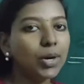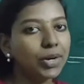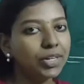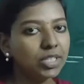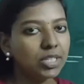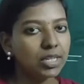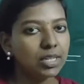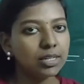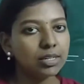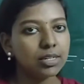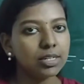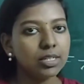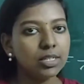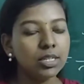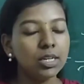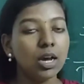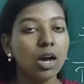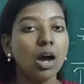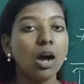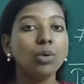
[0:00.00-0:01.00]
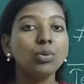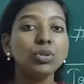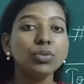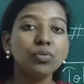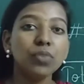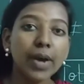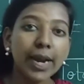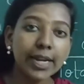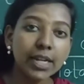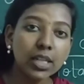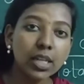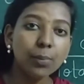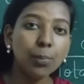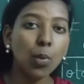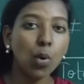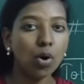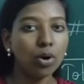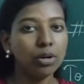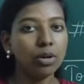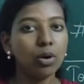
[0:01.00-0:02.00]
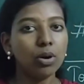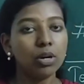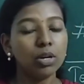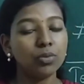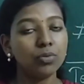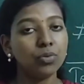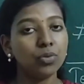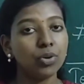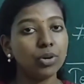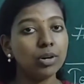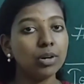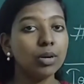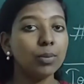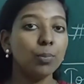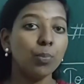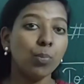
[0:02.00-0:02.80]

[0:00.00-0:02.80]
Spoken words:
are going to learn how to find the bond order for